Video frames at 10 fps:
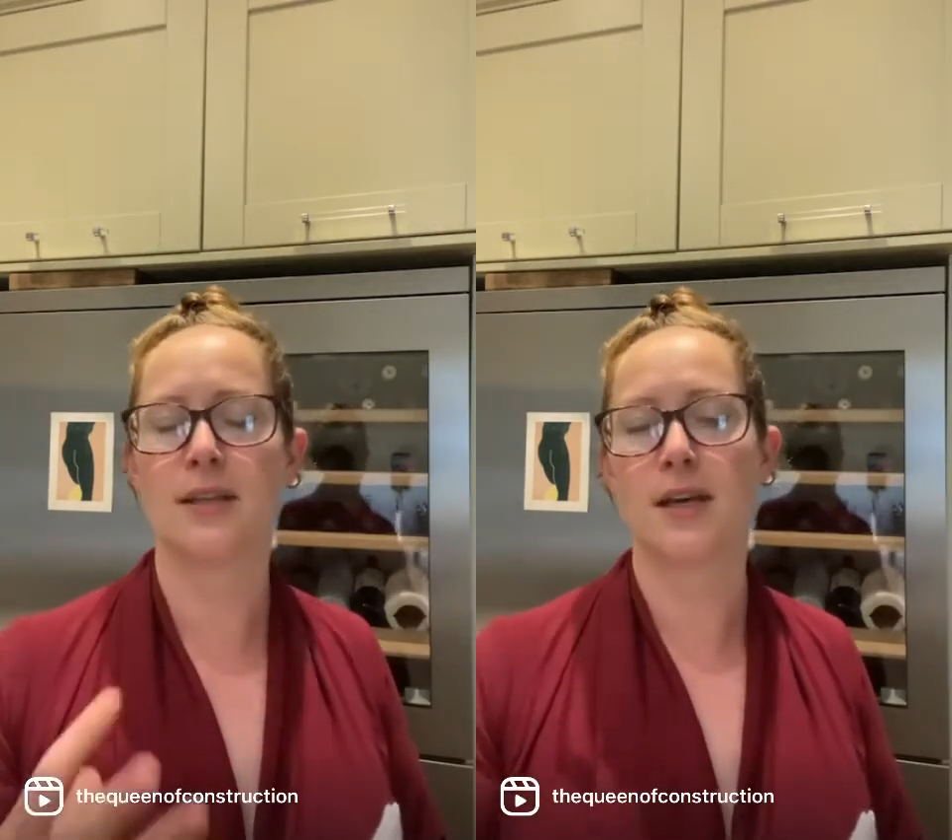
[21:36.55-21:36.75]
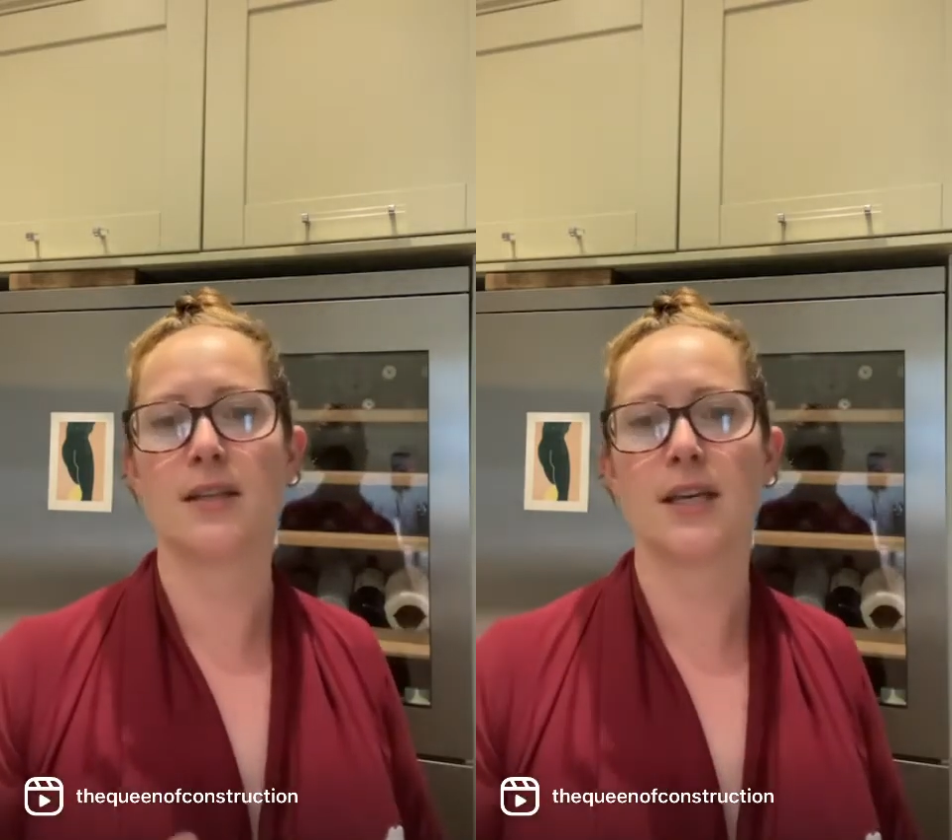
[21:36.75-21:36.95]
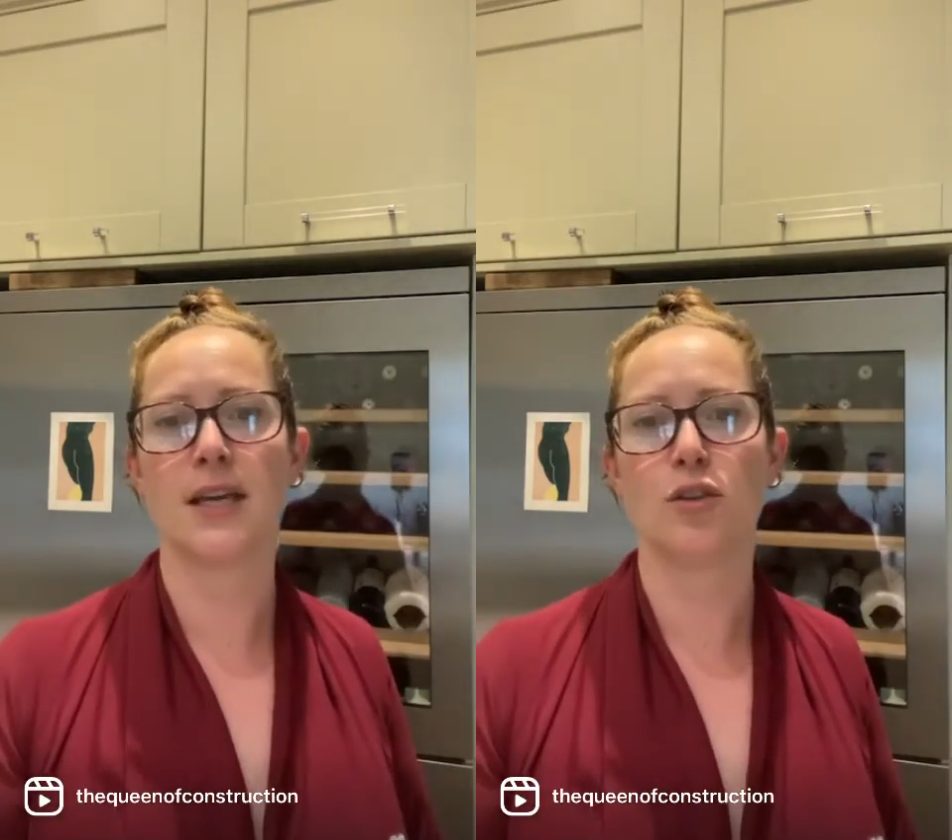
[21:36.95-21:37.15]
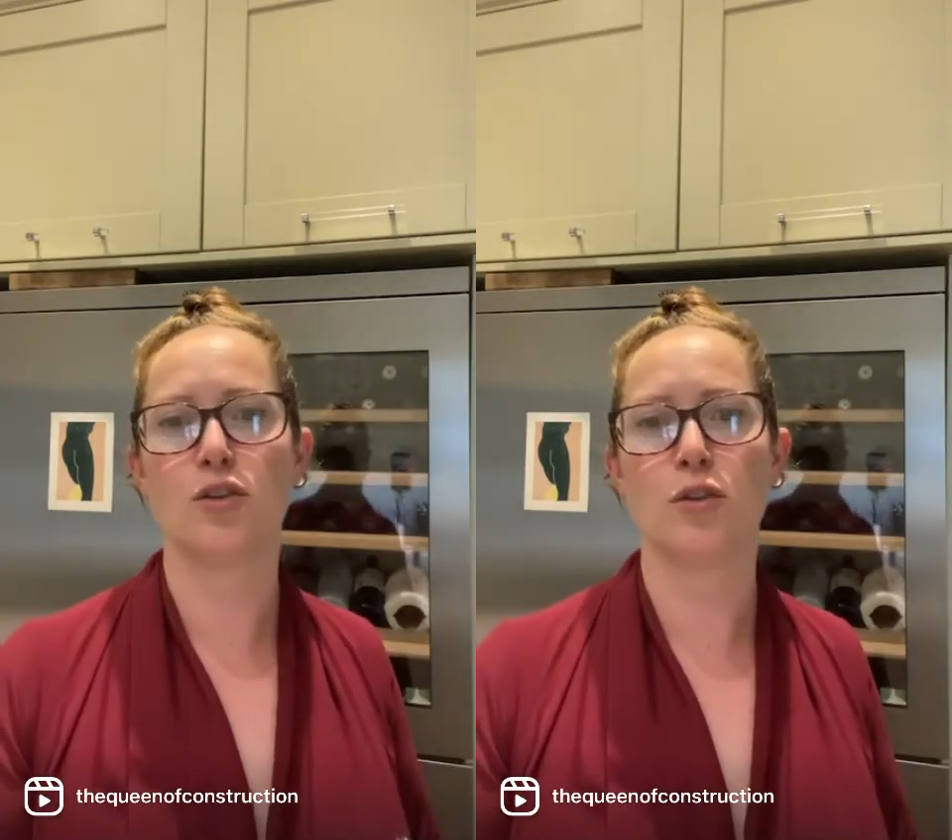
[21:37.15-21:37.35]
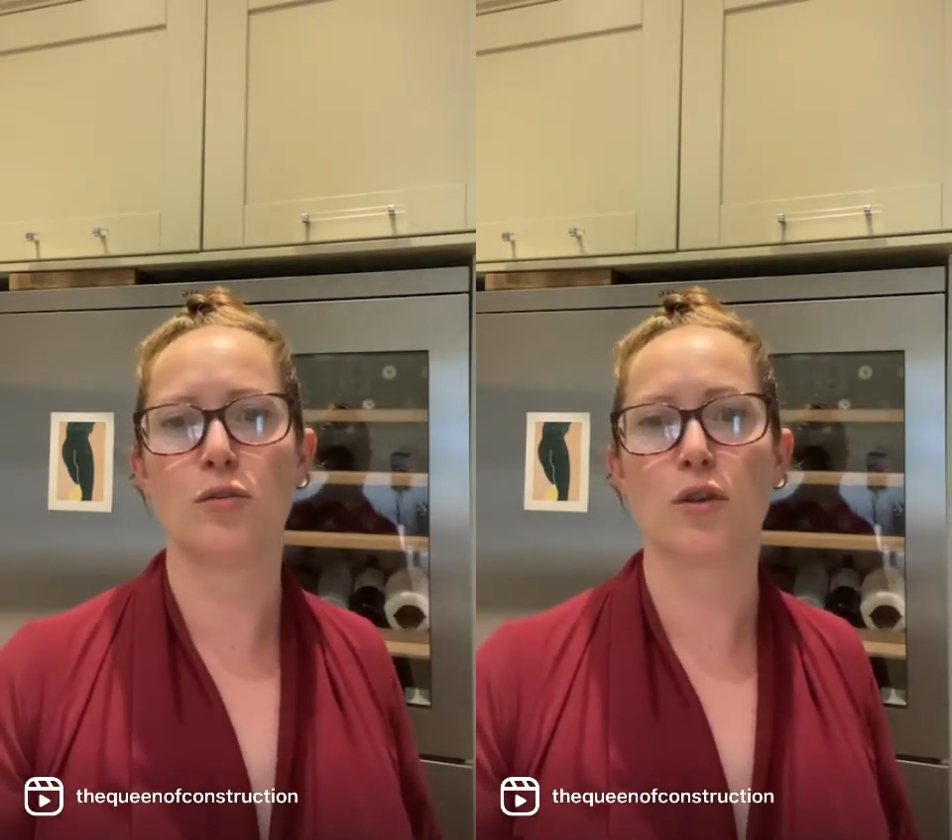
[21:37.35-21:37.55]
turned it
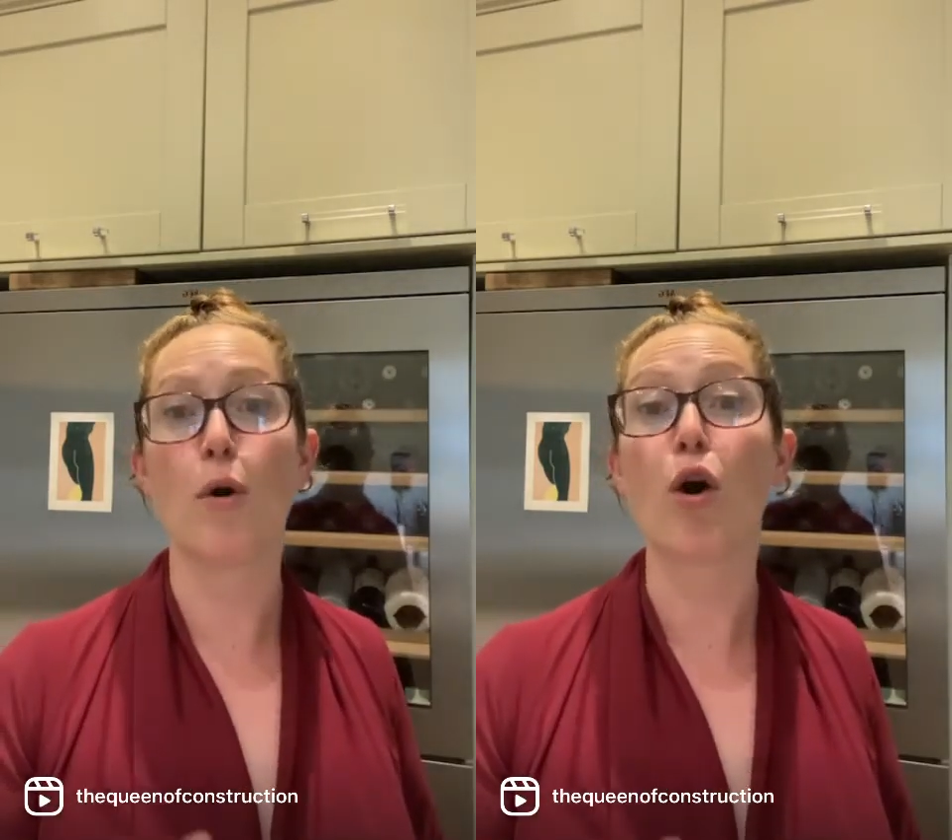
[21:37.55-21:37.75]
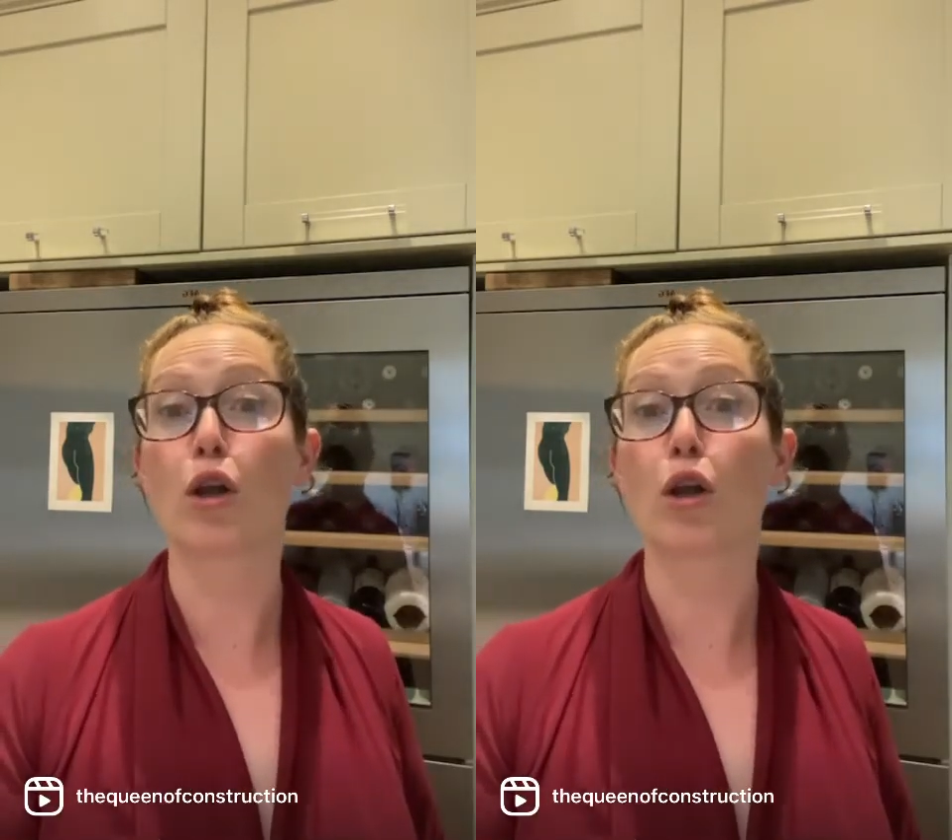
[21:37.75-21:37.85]
into some